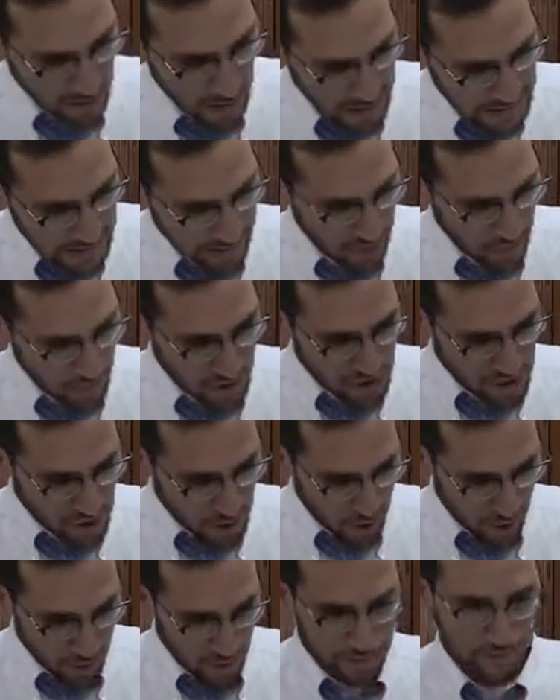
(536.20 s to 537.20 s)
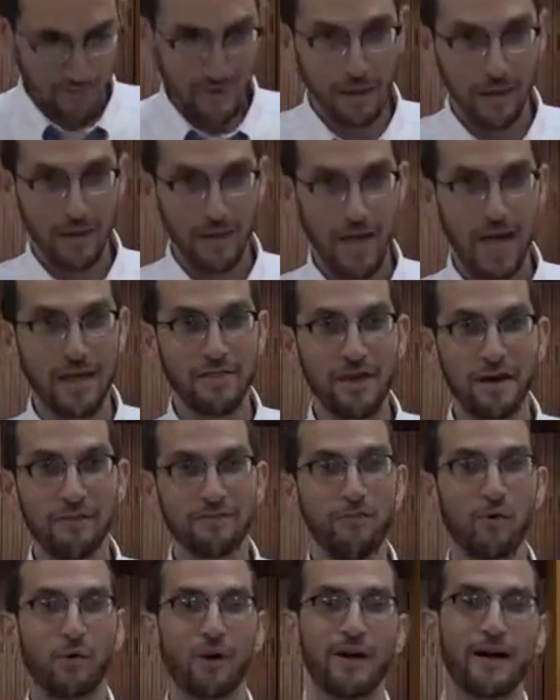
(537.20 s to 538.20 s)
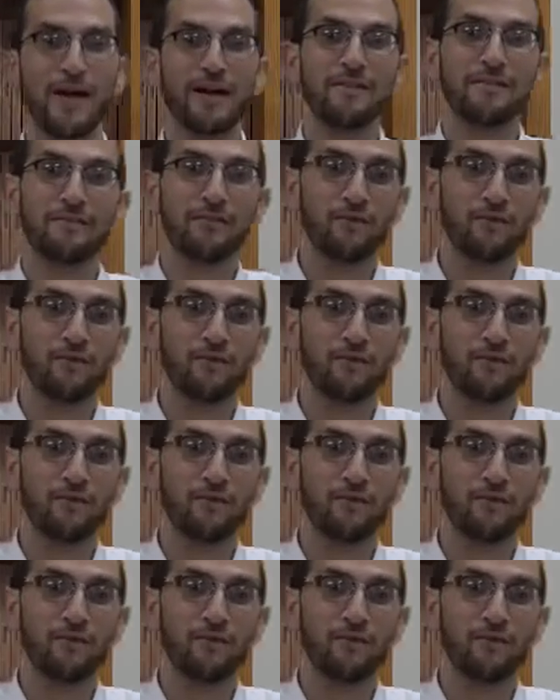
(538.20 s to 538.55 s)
l'adam arishon, and therefore,